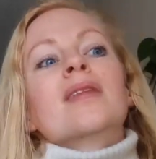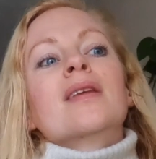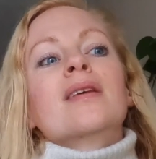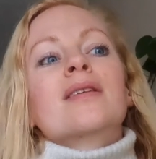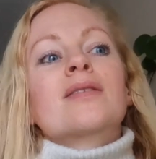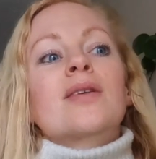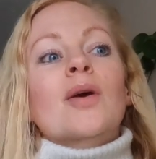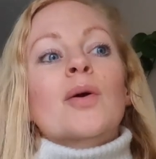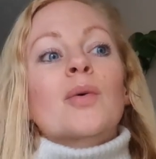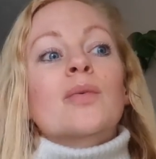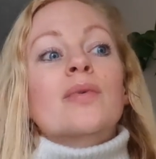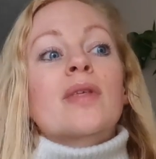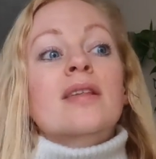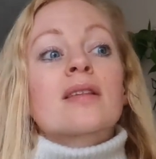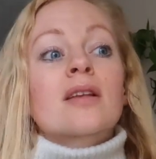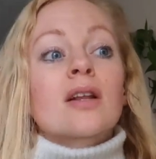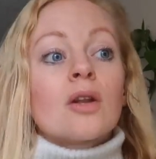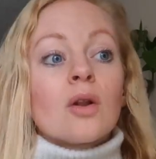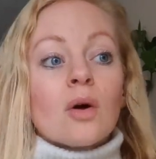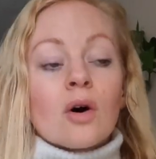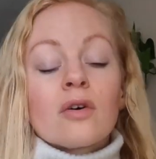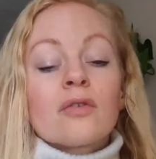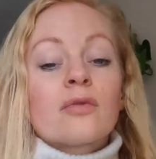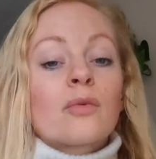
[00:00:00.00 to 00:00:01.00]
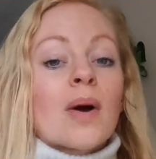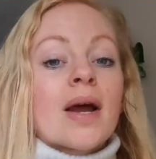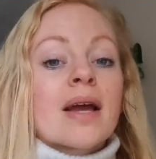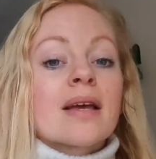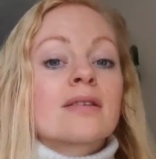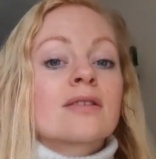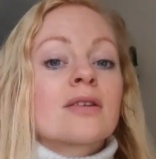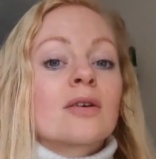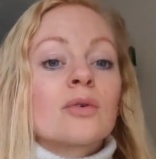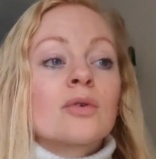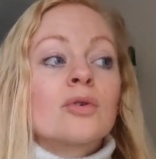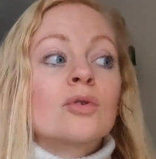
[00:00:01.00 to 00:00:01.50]
So there's a lot of
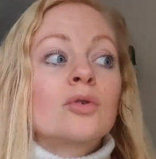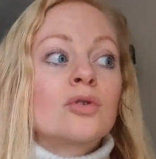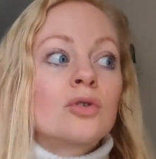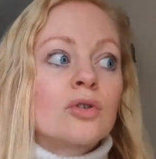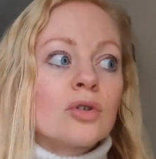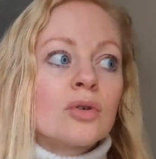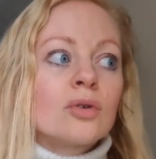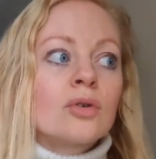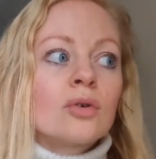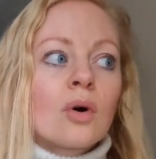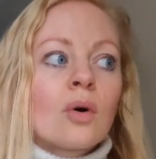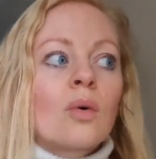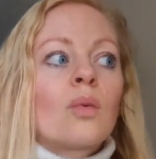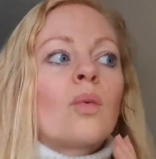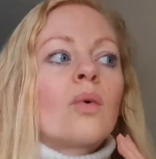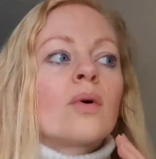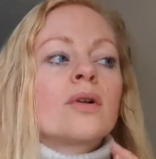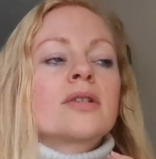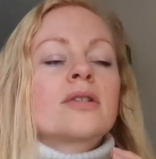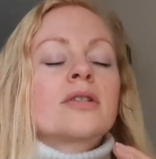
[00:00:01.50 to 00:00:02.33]
weight. So you don't